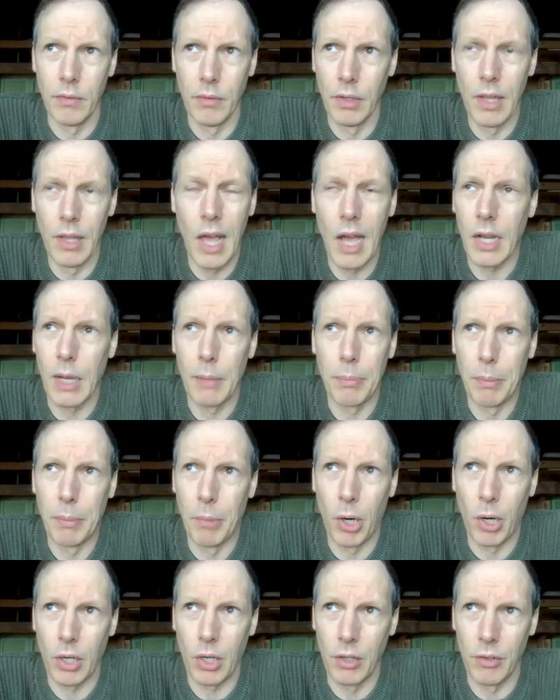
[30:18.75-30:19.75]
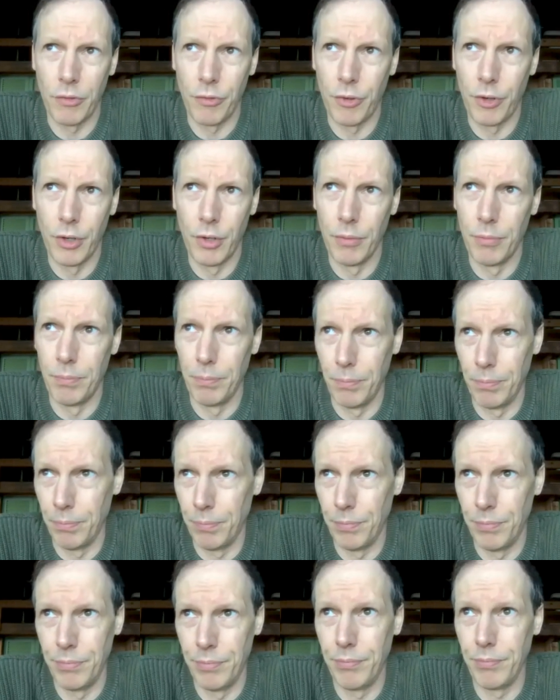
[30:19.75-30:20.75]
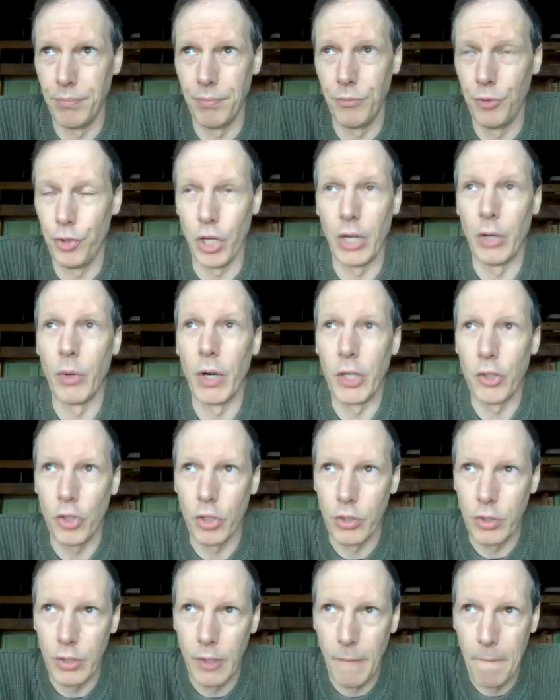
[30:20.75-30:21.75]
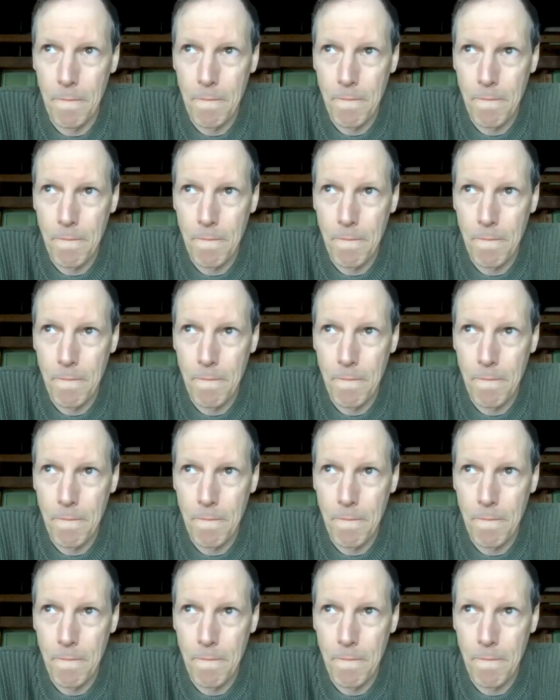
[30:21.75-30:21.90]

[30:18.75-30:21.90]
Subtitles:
lock up a market for generations.